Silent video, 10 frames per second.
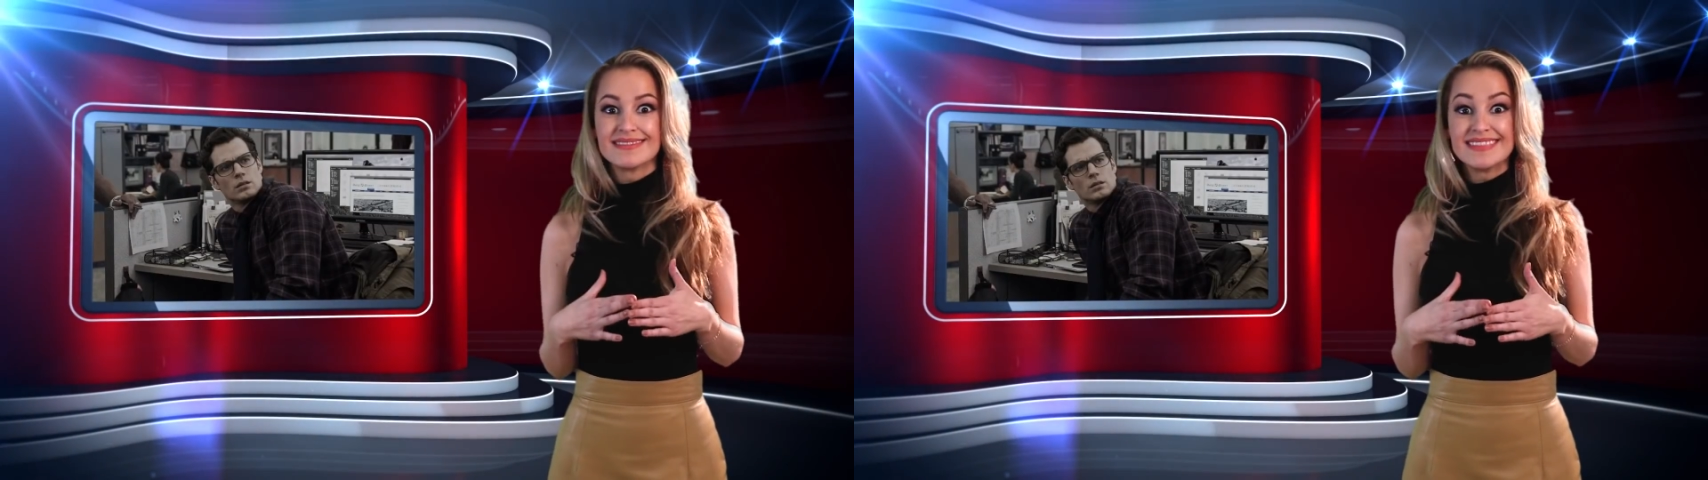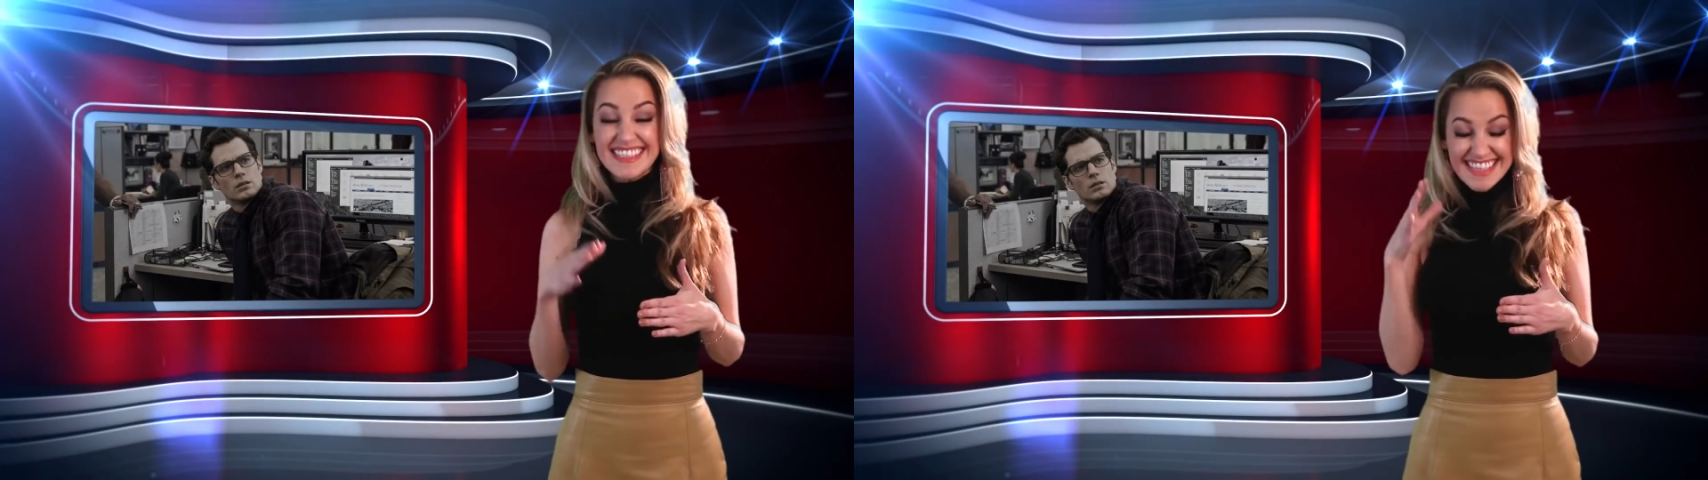
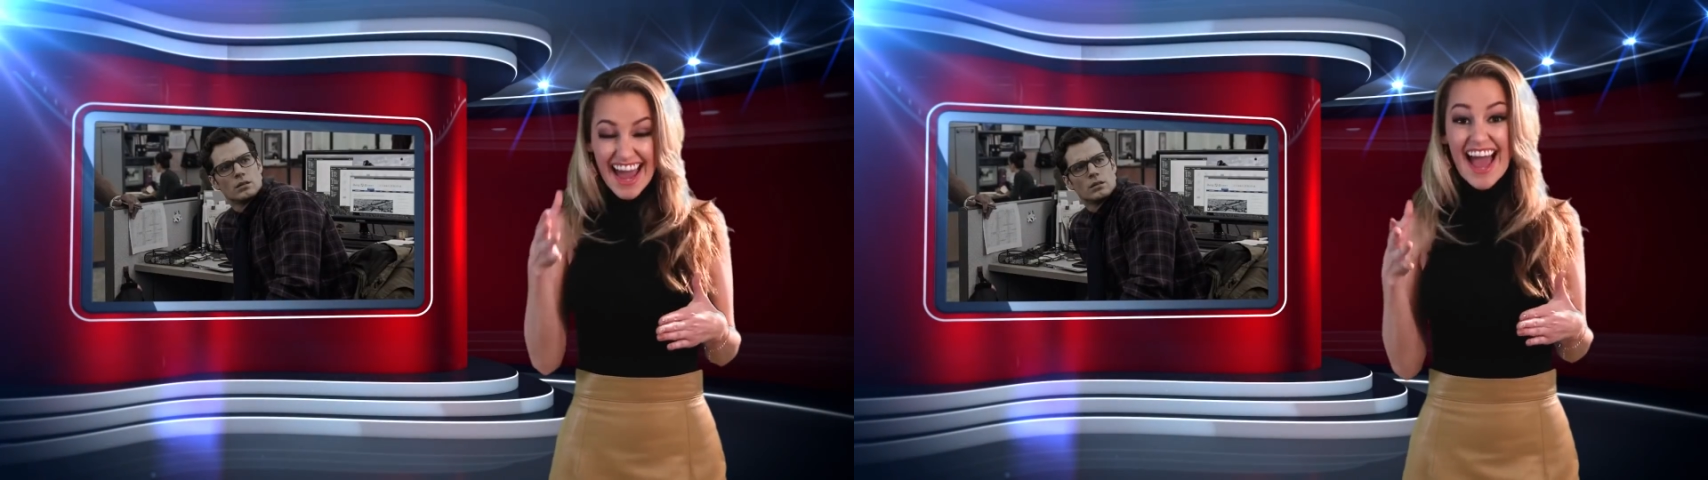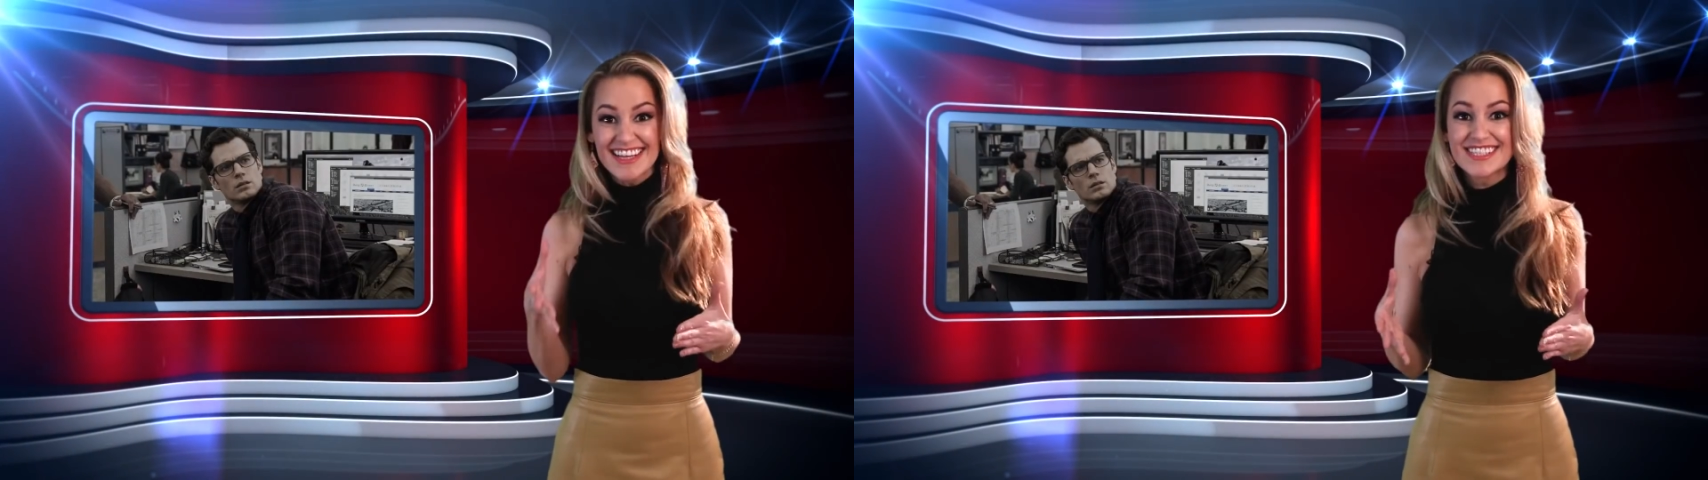
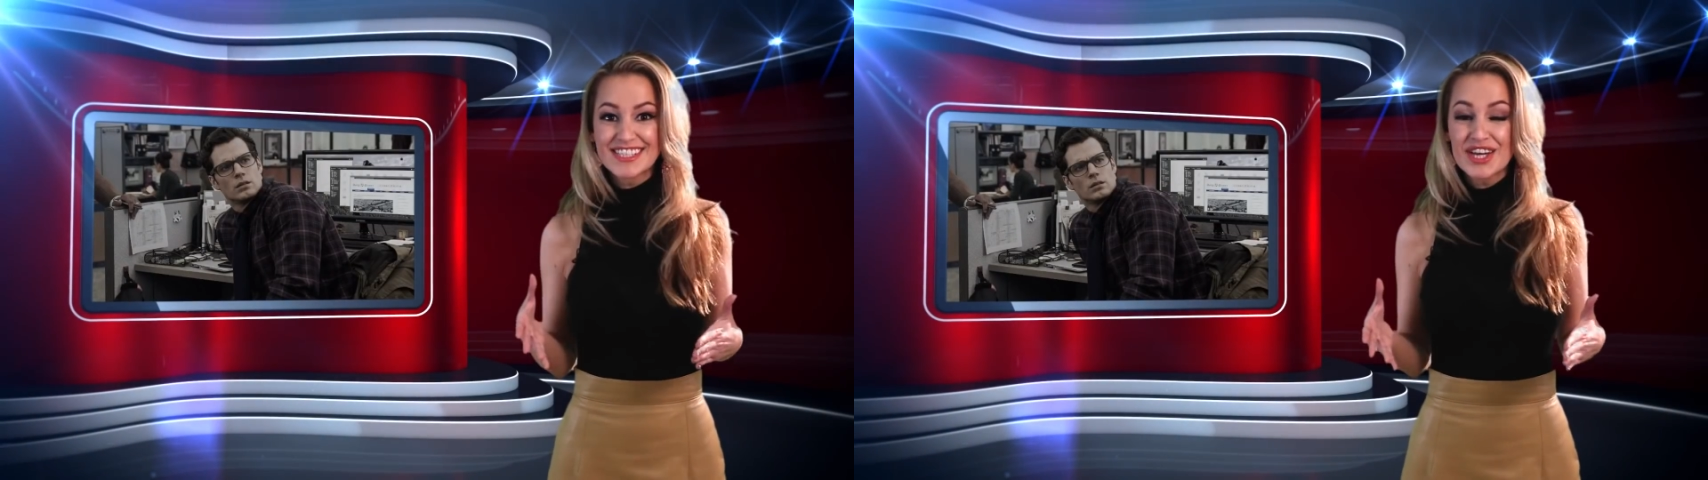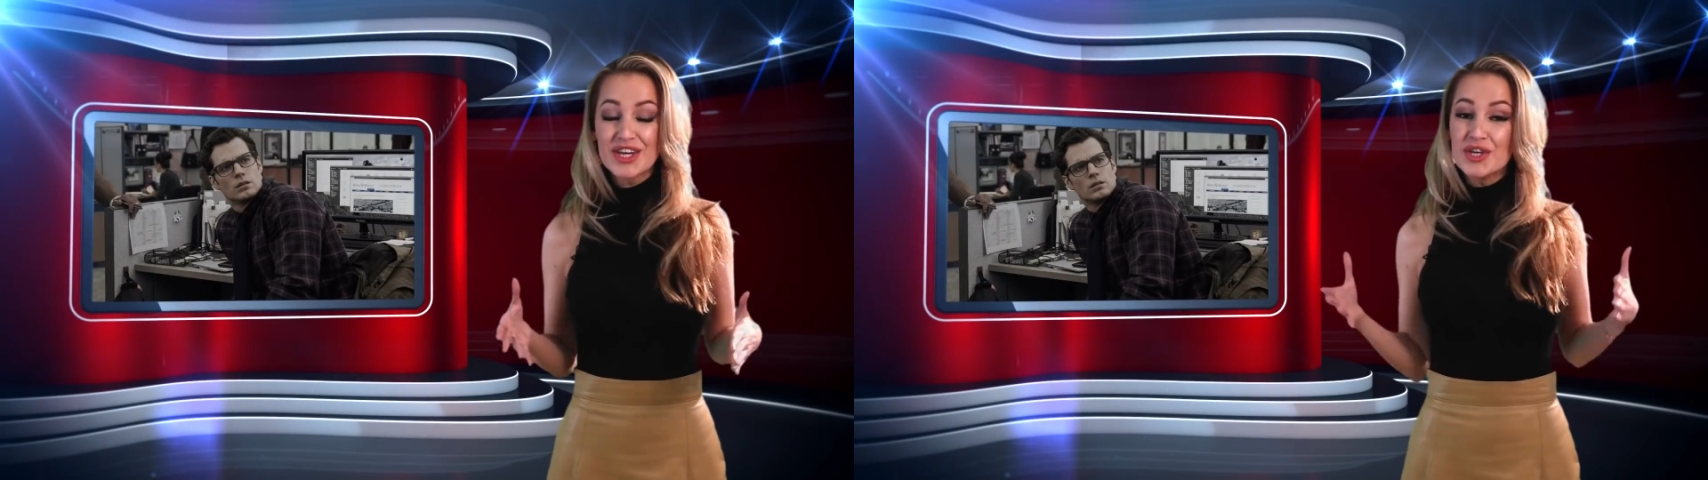
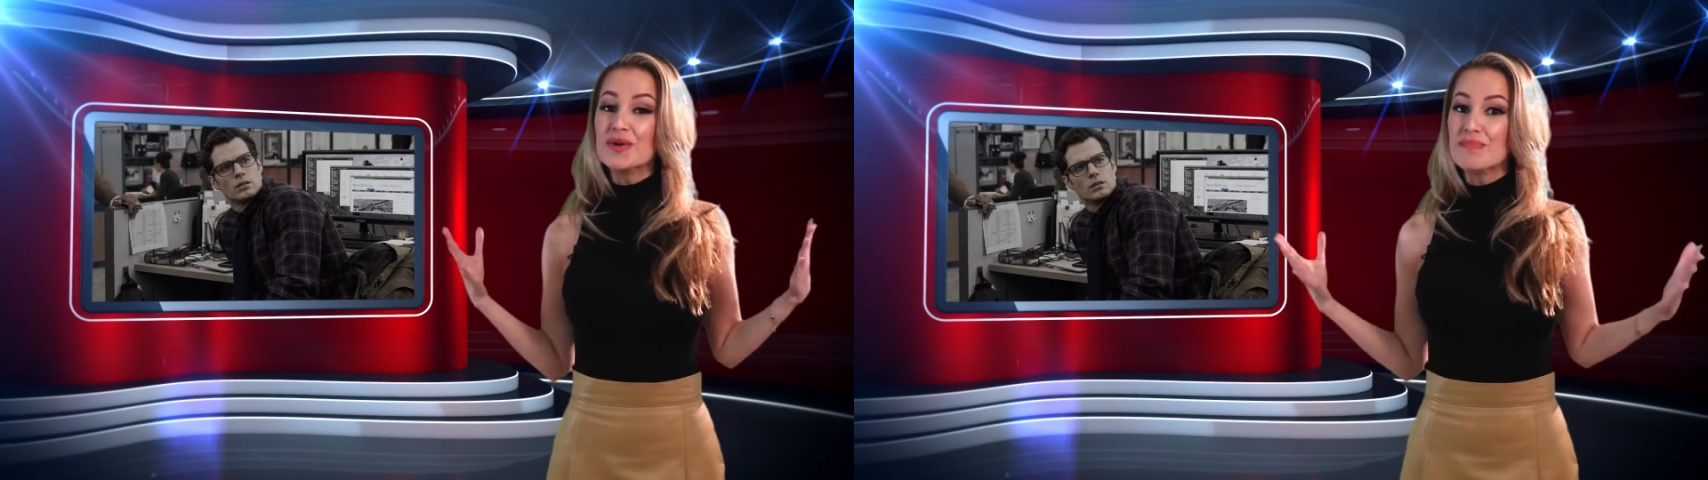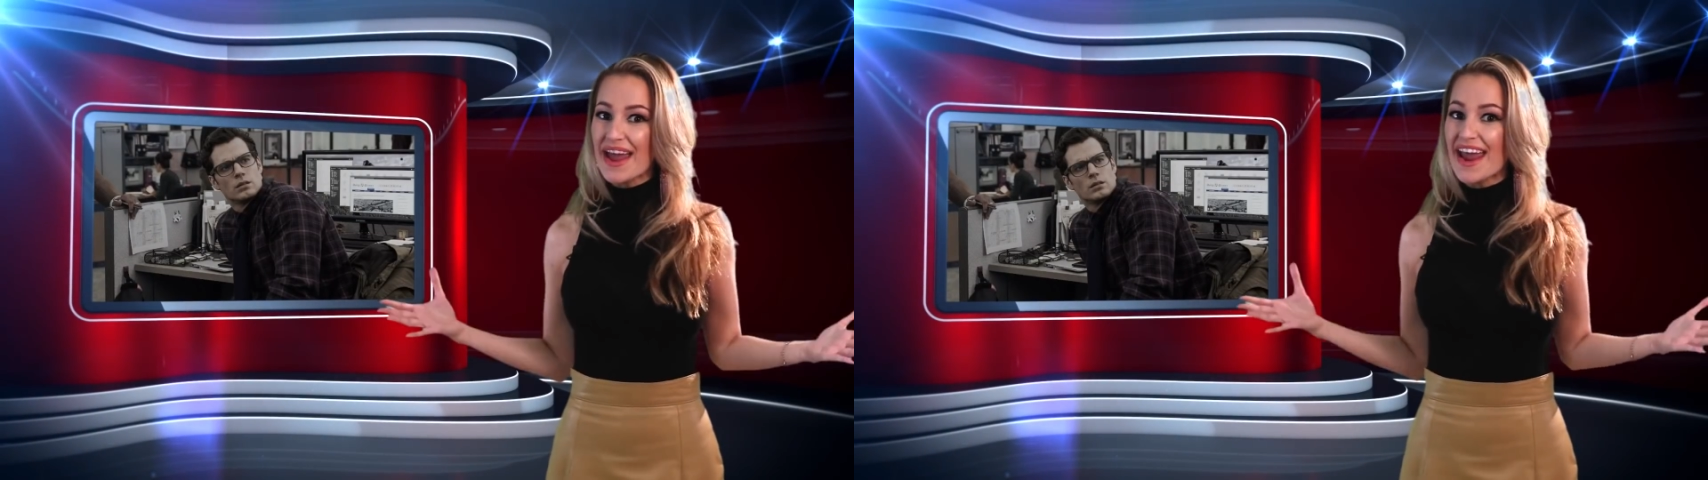Yes,
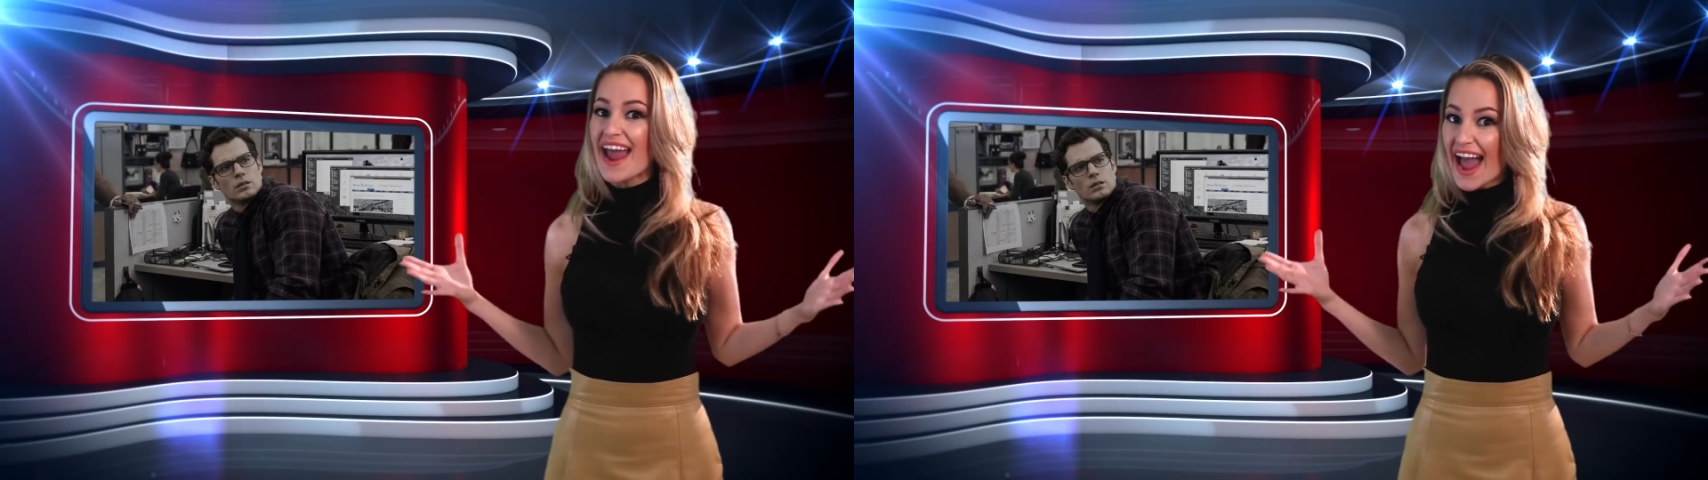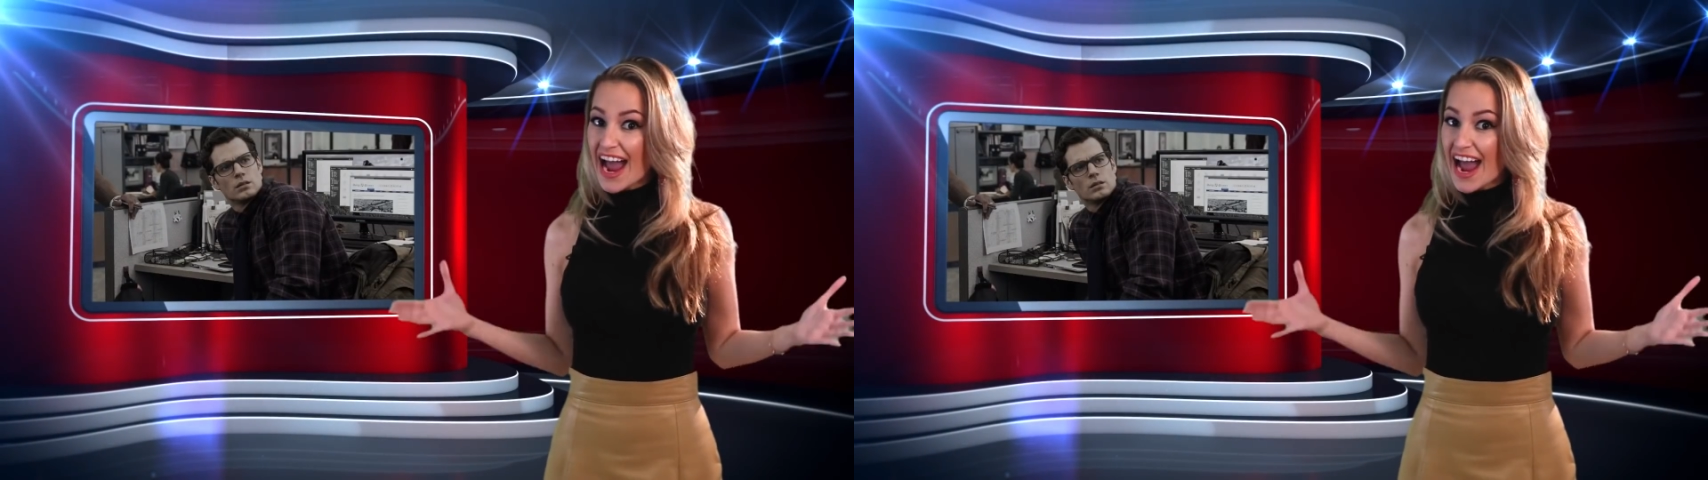you may